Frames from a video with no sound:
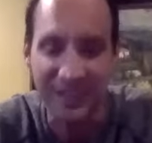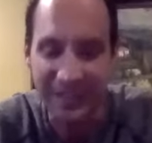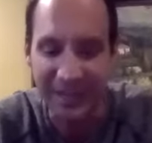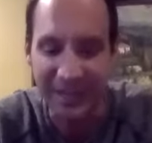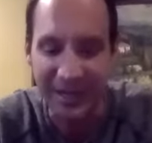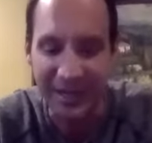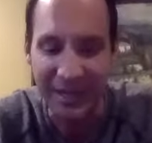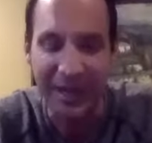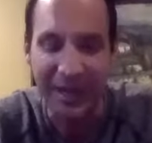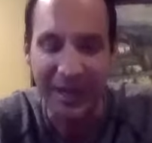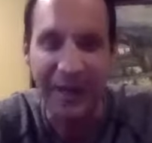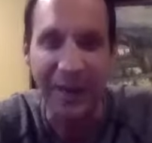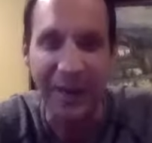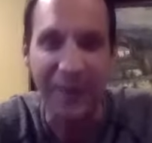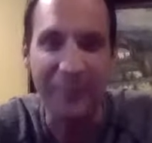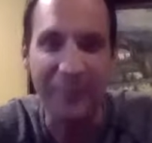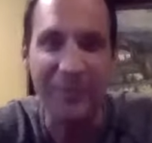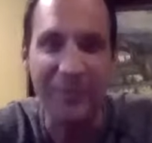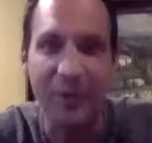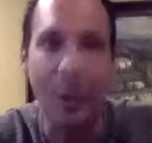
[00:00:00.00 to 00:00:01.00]

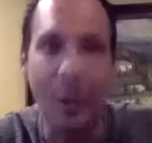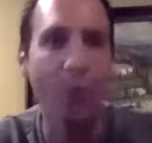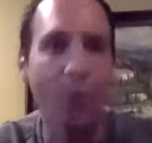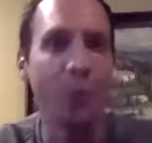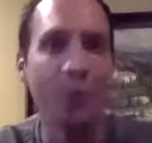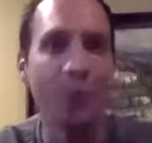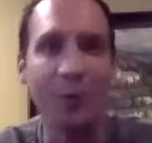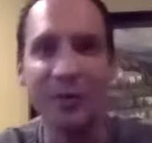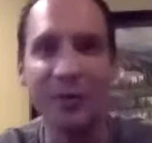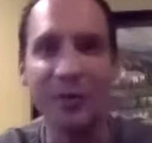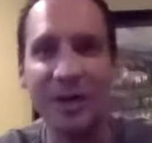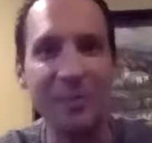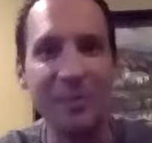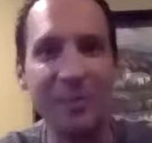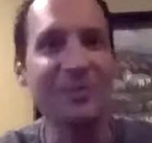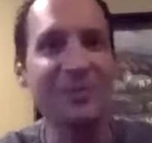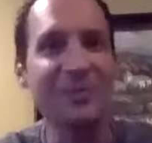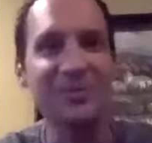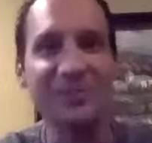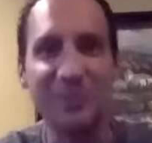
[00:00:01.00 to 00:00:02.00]
Um, old, old company,
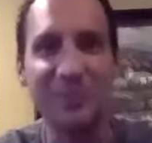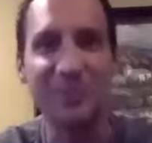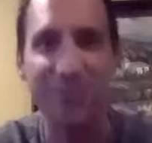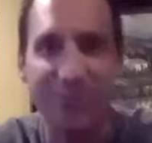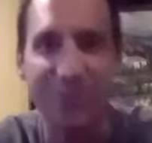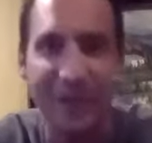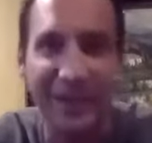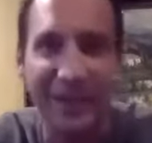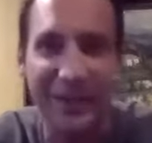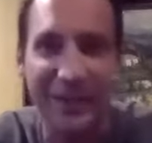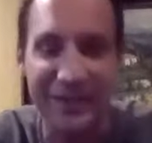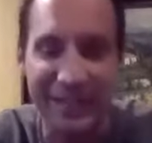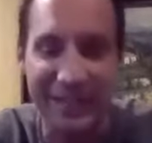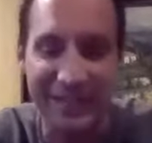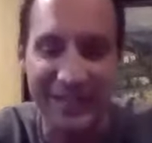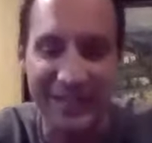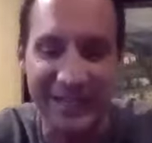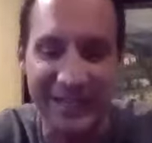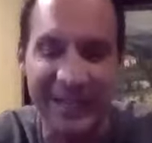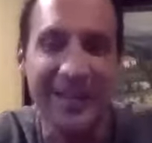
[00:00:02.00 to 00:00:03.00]
they're still around,
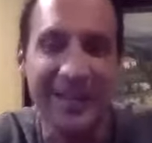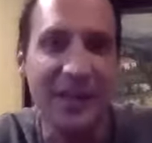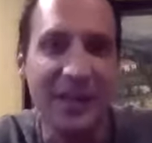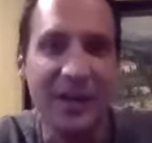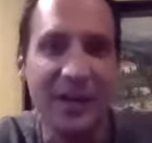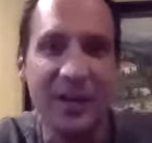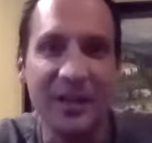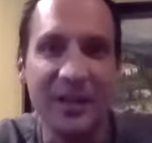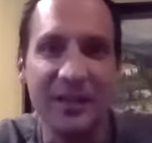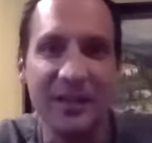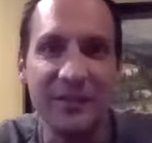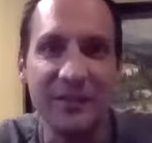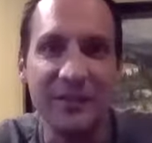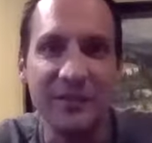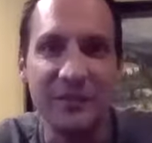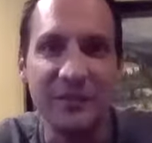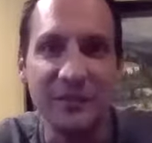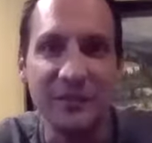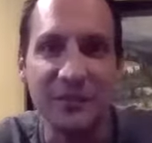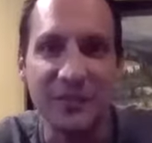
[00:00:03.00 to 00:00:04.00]
and
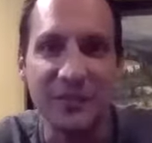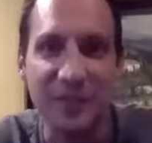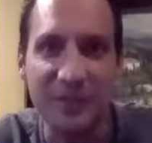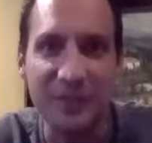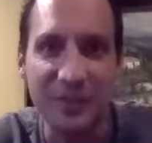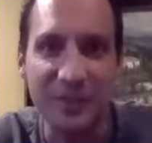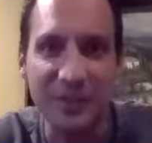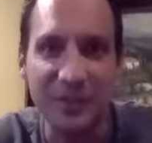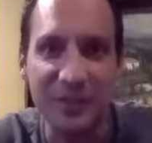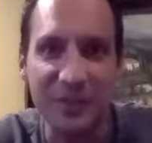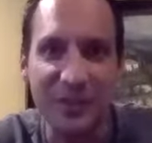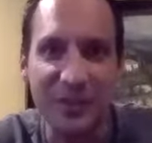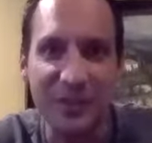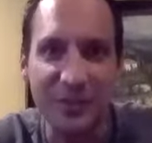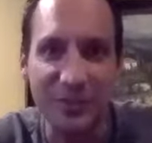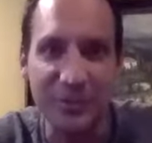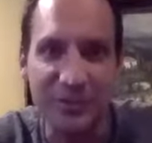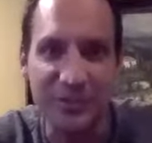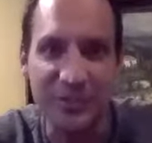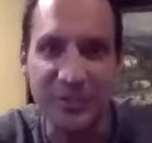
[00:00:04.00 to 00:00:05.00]
discovered this thing called
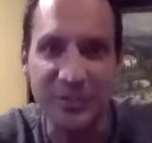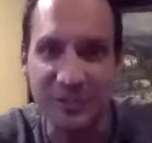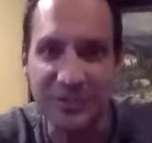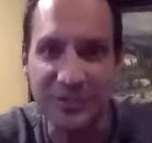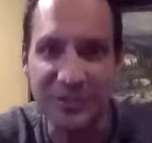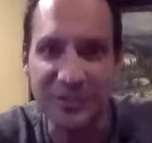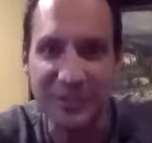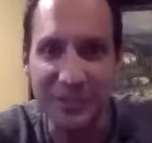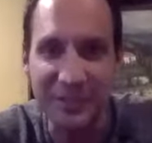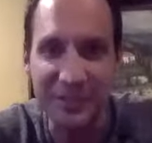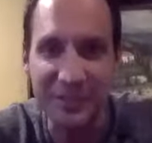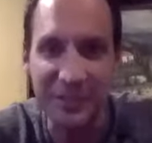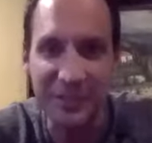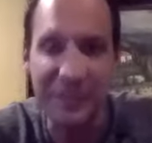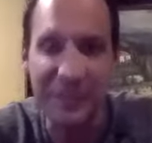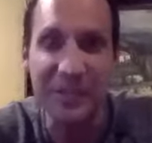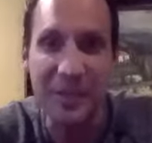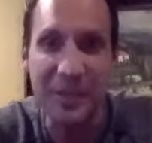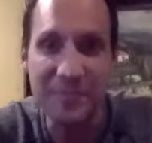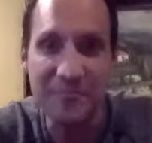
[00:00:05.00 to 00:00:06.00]
residual in-
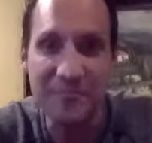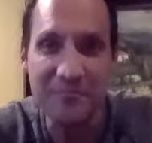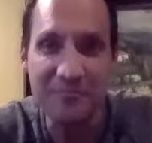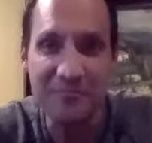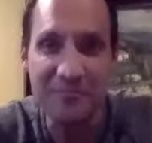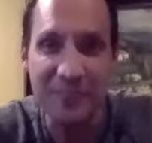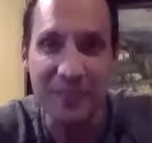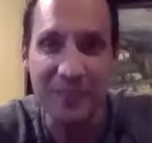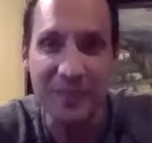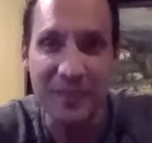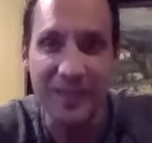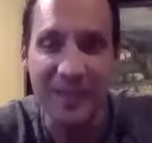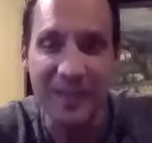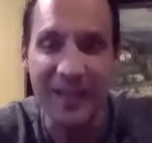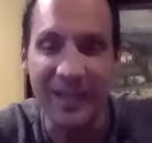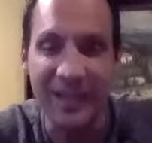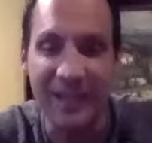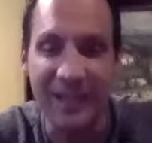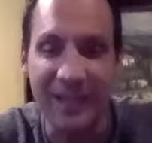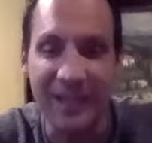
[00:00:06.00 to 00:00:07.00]
income
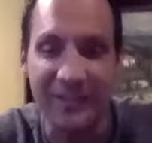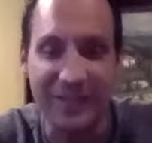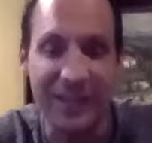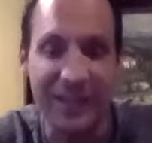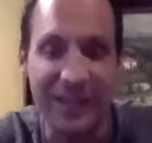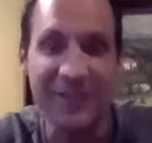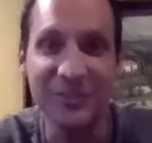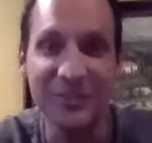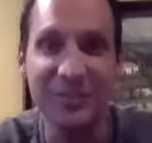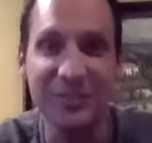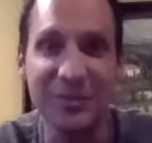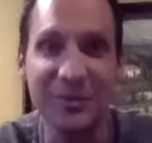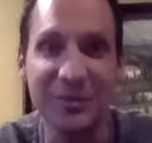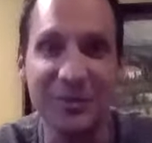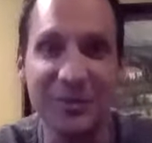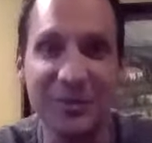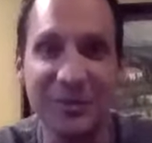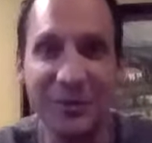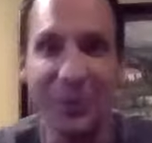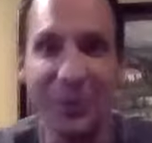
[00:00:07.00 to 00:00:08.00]
and said, "Hey, this is pretty
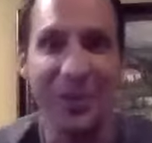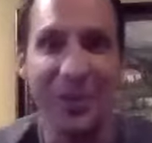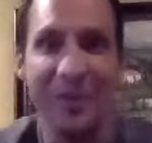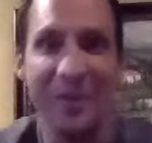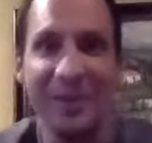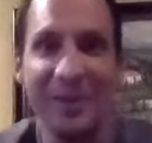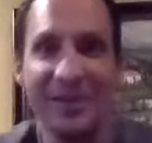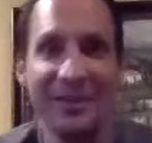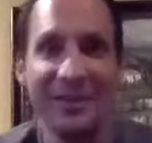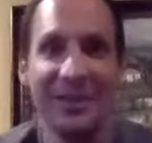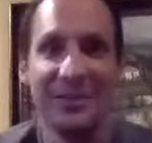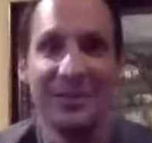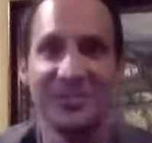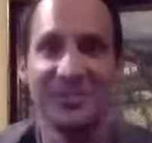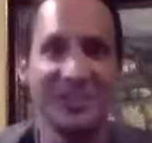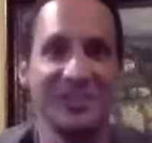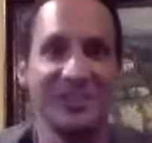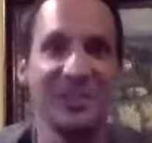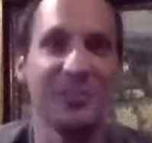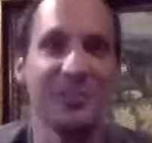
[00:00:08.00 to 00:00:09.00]
cool. I made
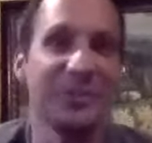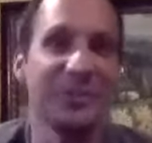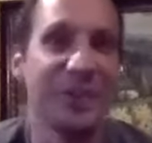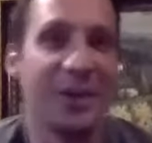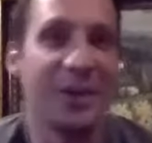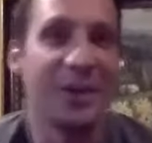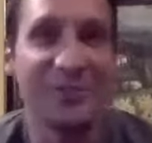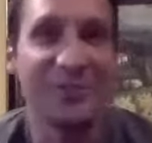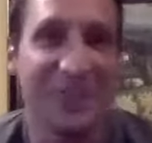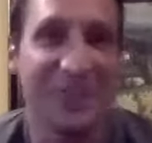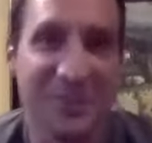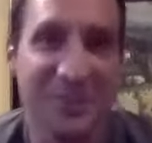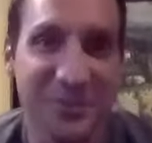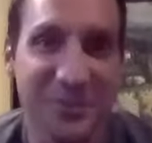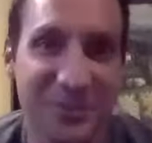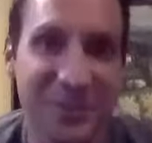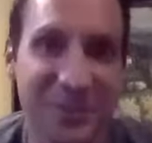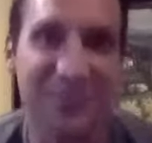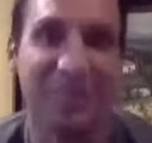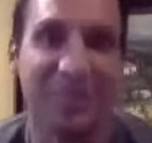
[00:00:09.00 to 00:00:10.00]
sixty-three dollars extra
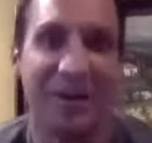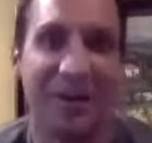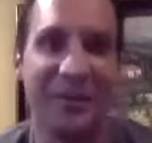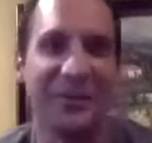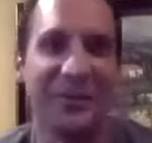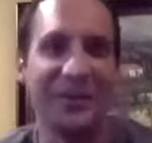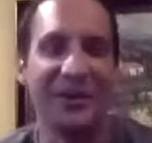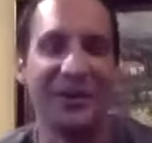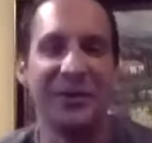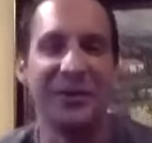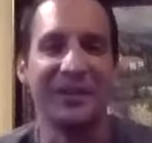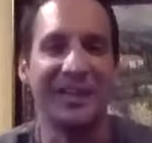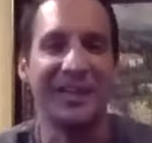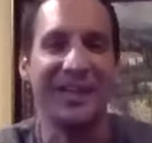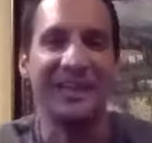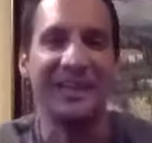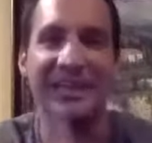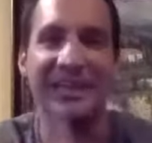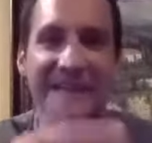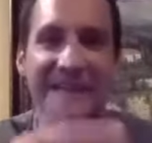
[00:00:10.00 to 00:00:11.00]
this month, you know." And,
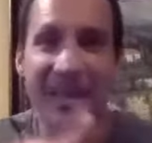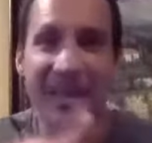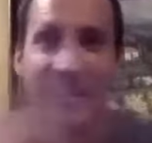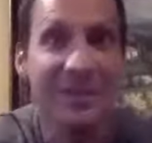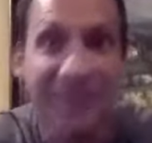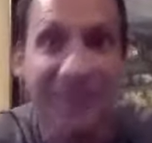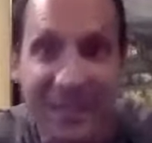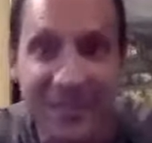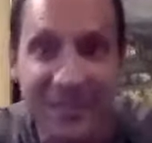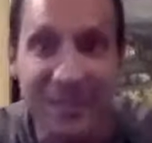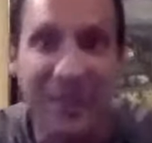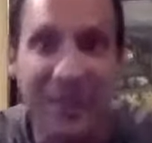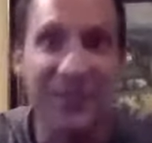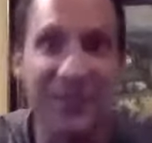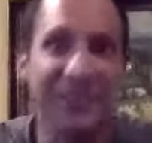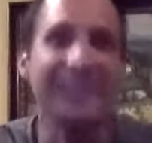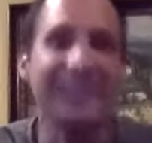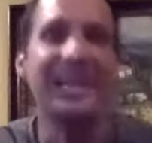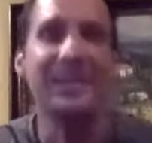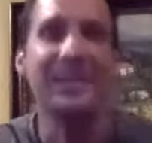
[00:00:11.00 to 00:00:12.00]
and it came in the next month,
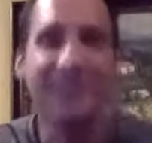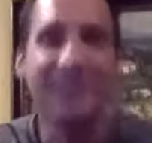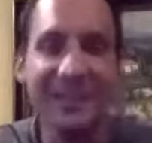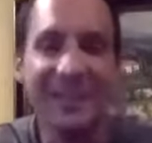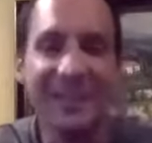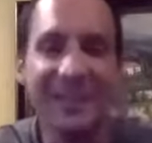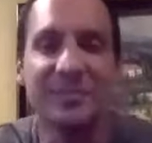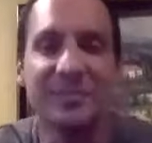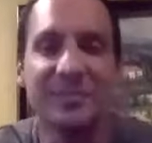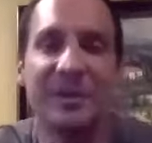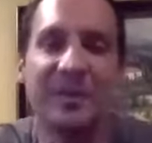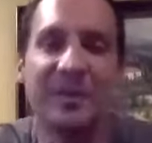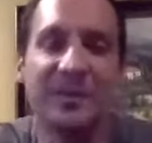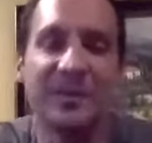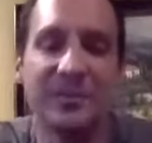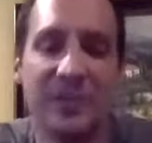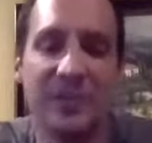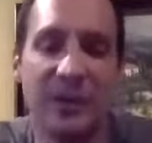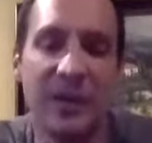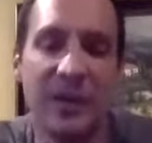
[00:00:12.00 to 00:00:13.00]
and it came in the next month, and
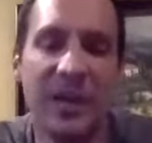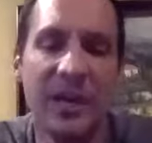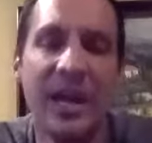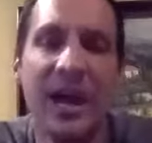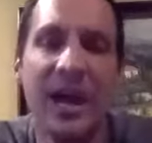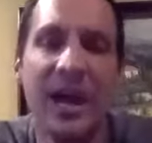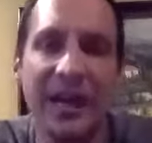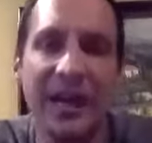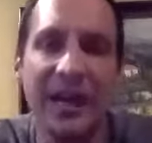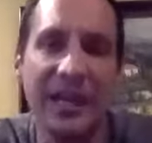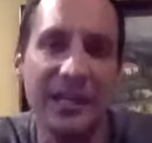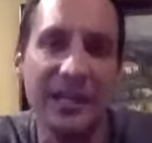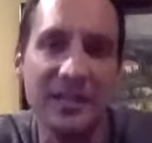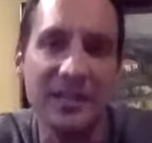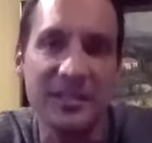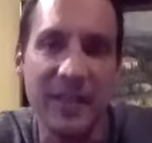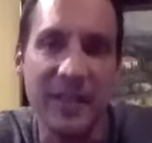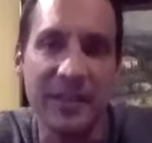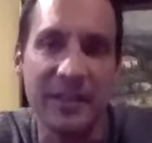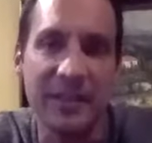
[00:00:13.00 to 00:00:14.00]
so I got
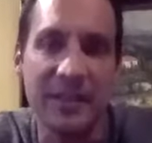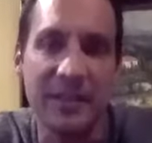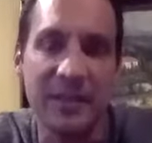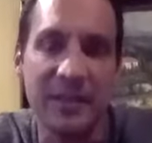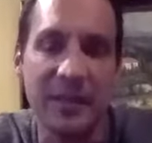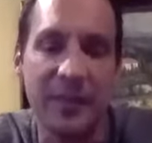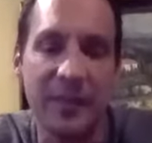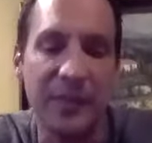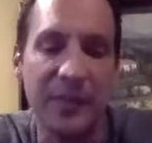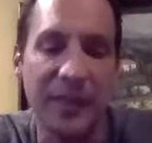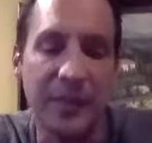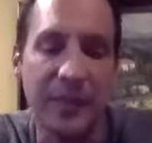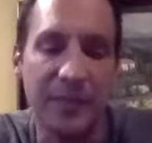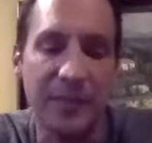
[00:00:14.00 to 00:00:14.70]
excited about that.